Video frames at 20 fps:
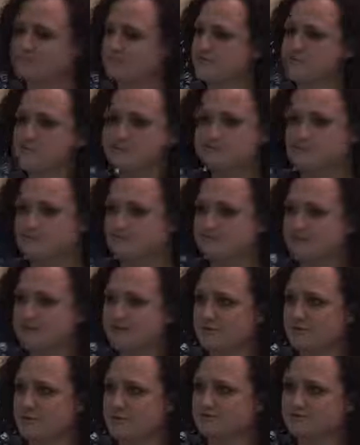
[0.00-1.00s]
These work
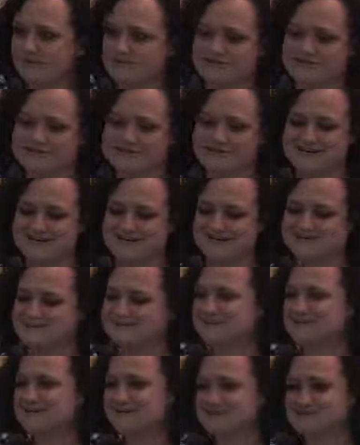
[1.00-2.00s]
really well for retailers.